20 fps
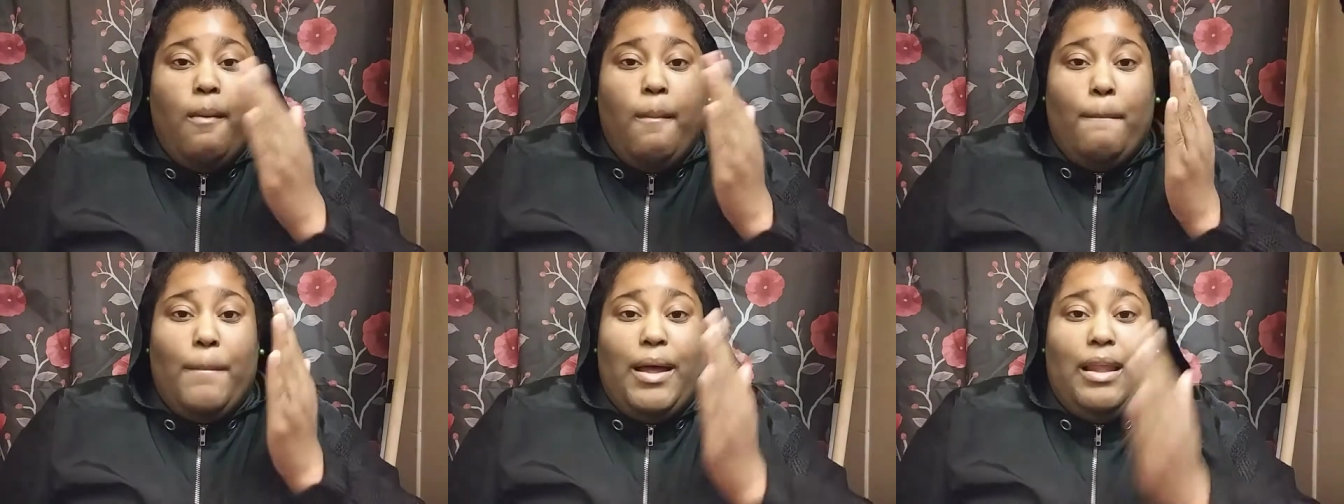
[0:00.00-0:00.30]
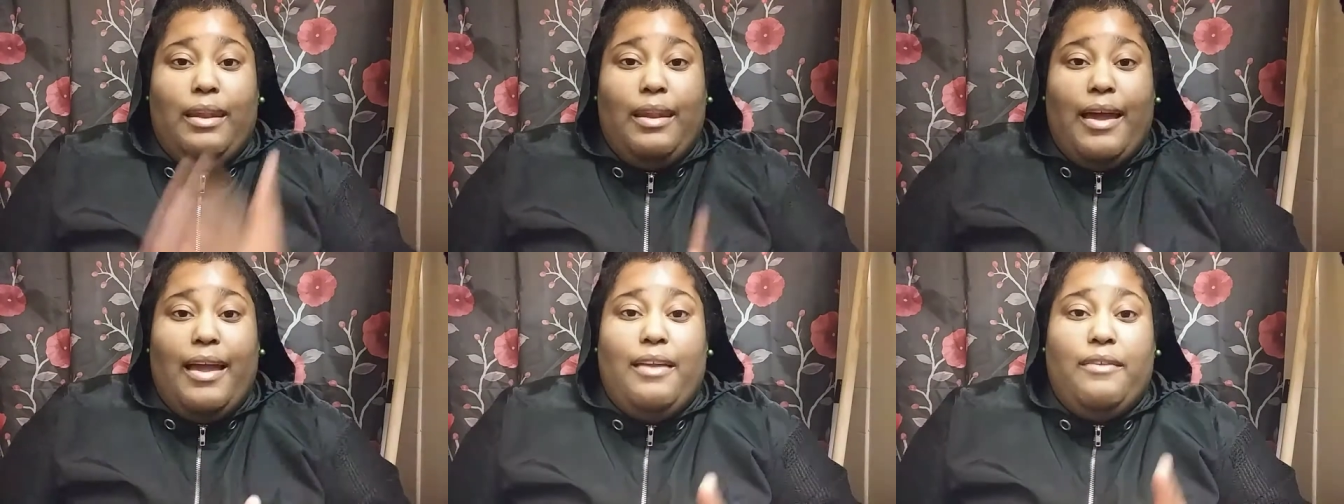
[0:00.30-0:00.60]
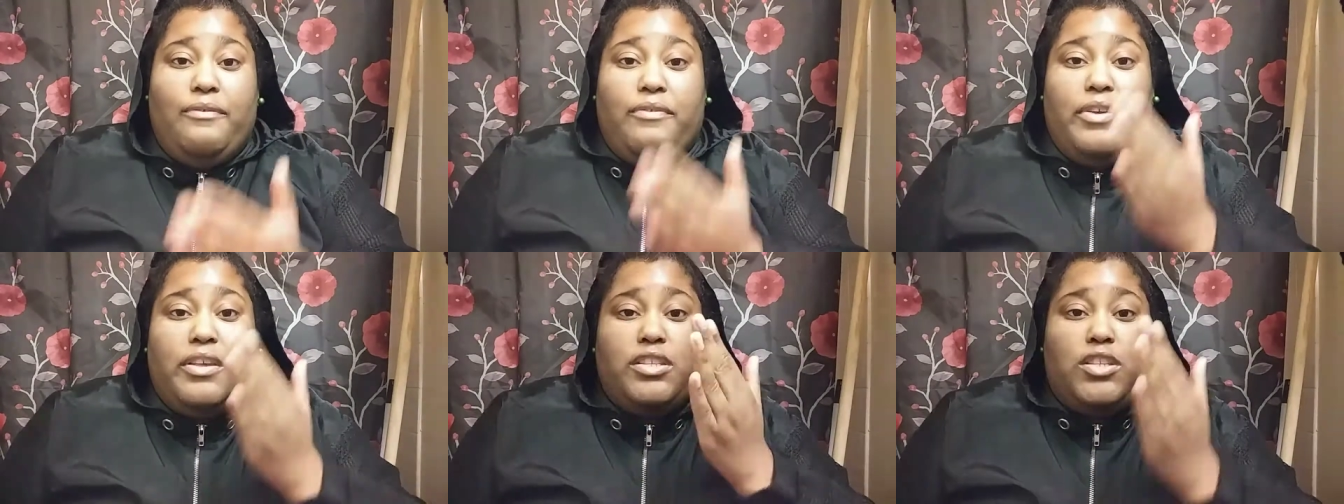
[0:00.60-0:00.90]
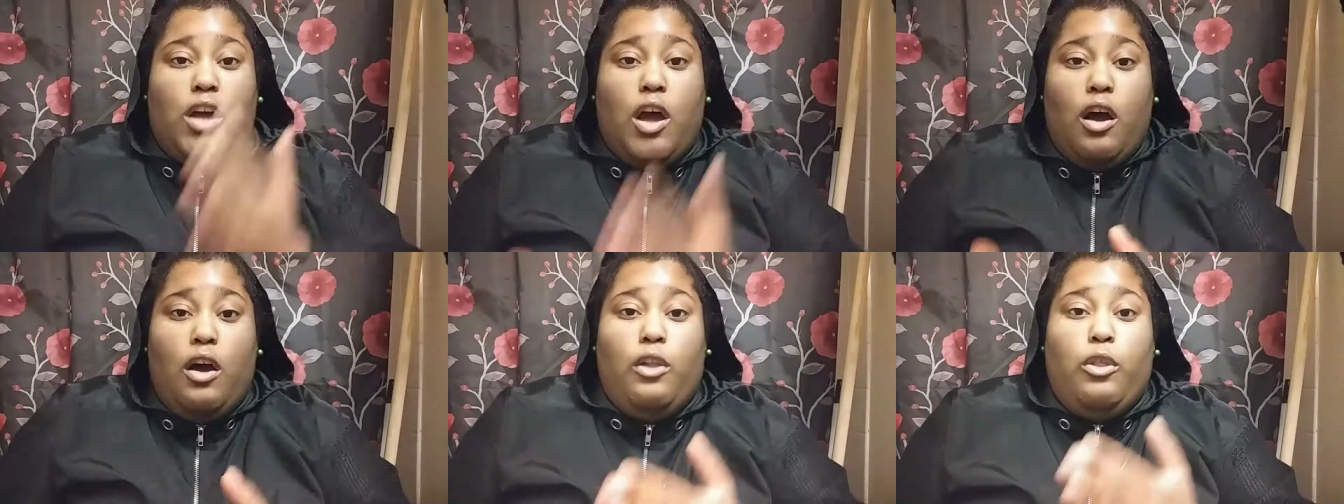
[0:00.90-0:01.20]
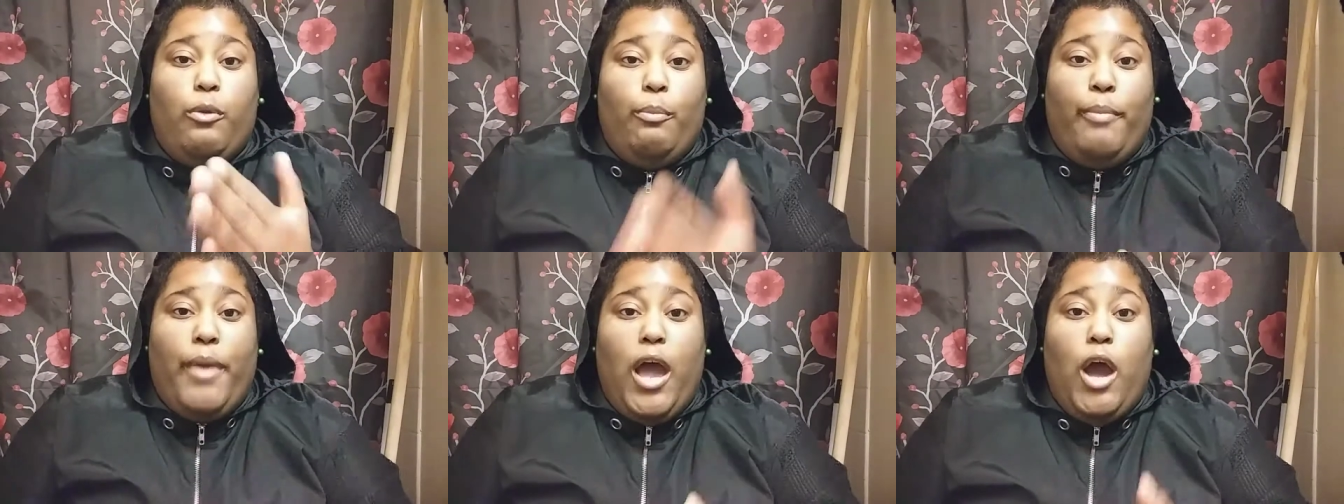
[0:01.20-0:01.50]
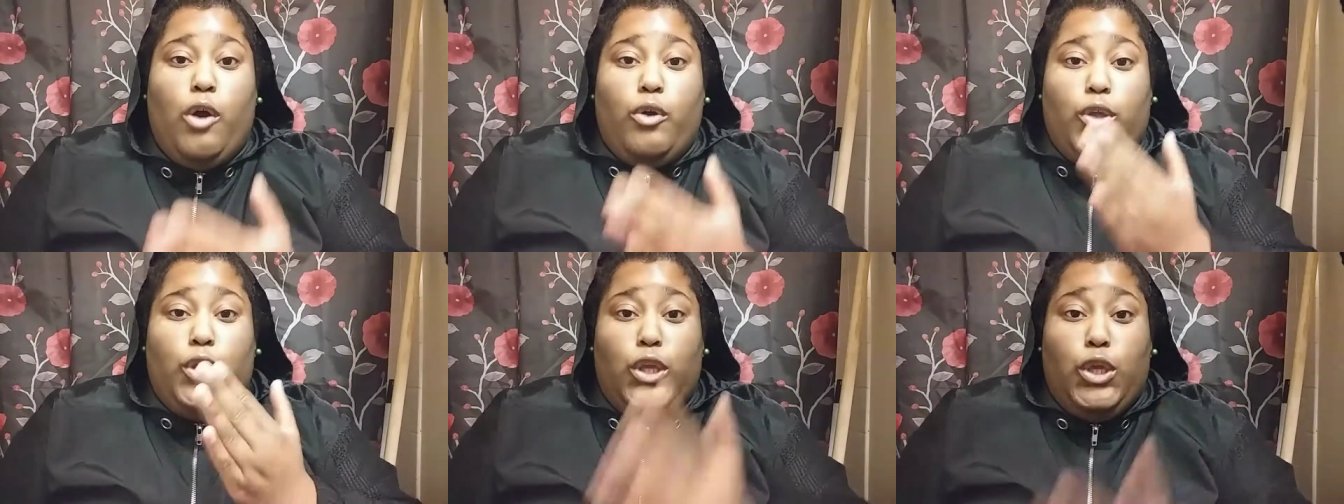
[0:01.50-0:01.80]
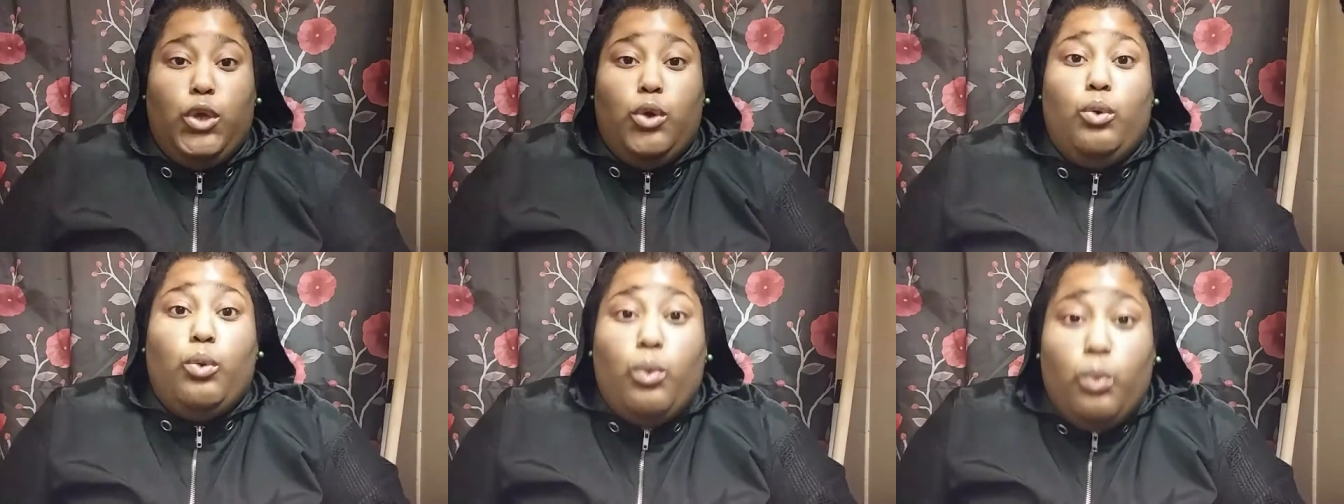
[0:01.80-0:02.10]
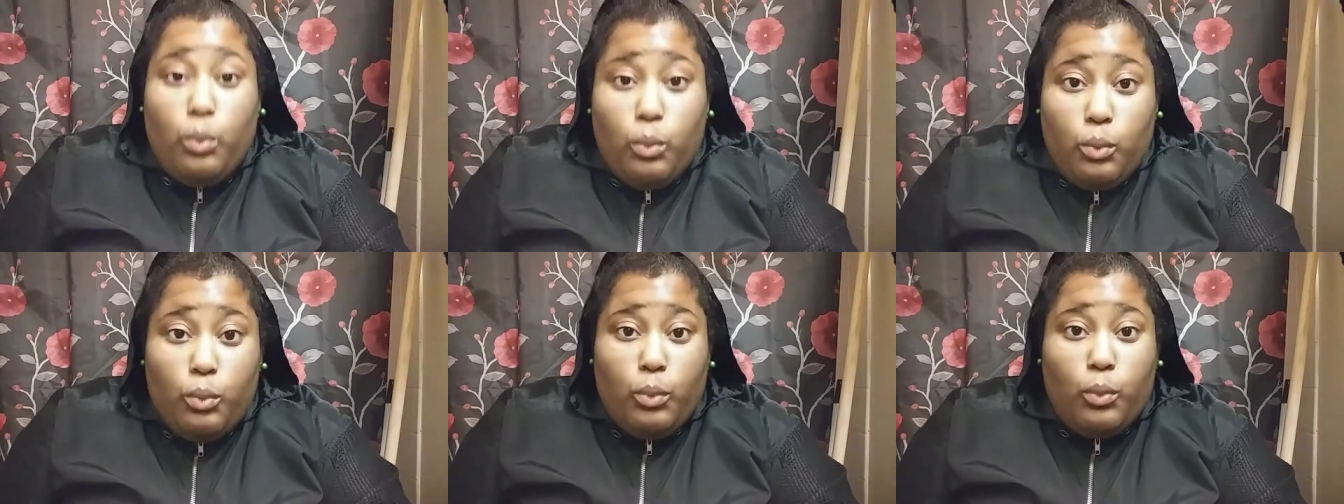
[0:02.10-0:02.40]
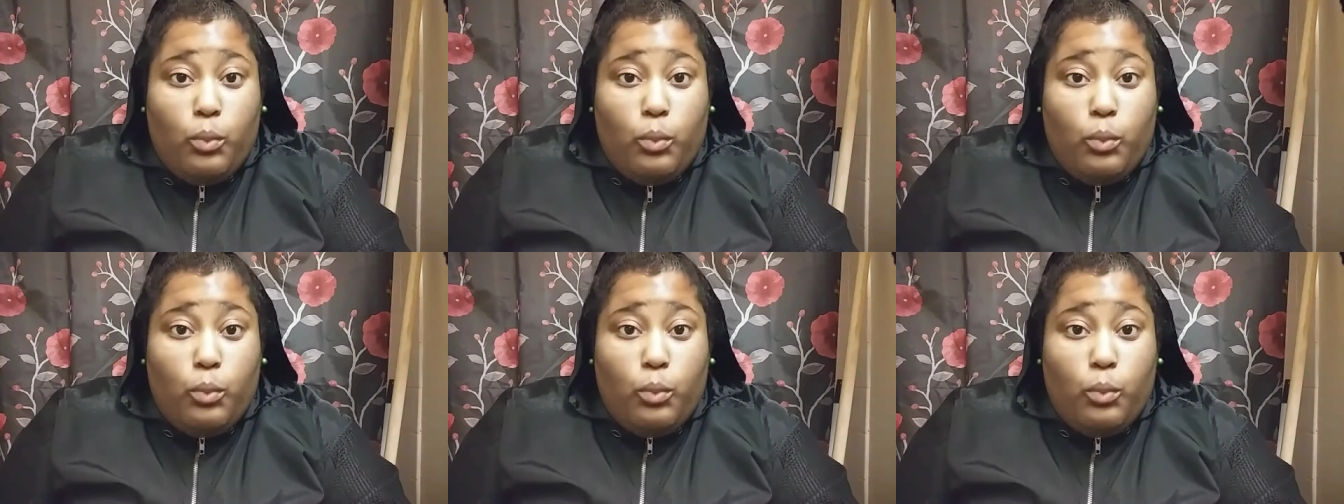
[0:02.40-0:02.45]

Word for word: my life is all about you